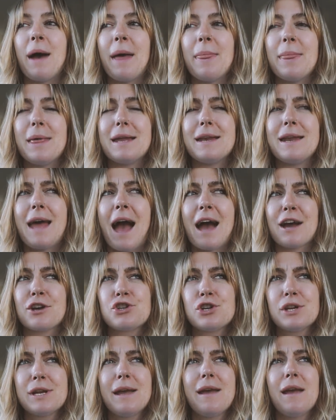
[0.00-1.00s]
and then
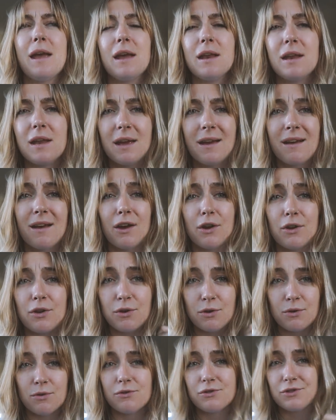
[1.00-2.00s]
actually eating a
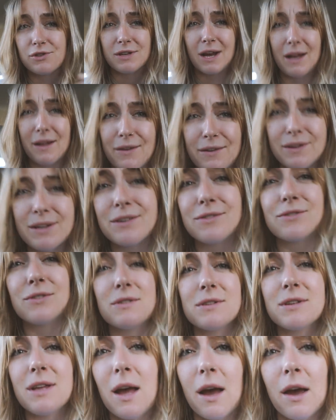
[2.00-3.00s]
huge salad is
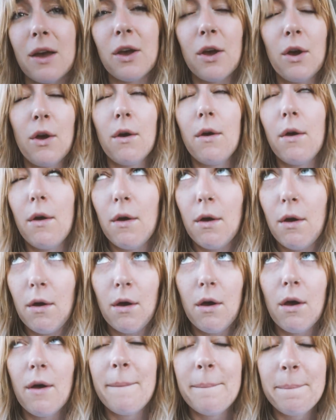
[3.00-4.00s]
just like
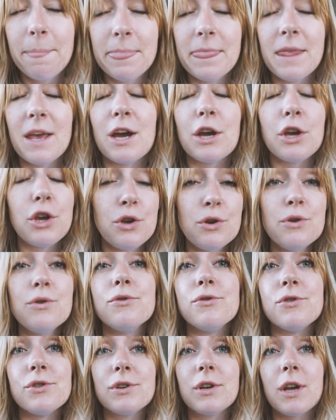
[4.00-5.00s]
a
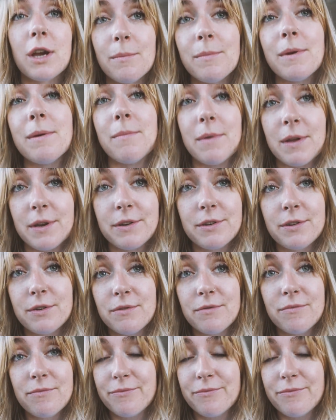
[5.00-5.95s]
huge commitment.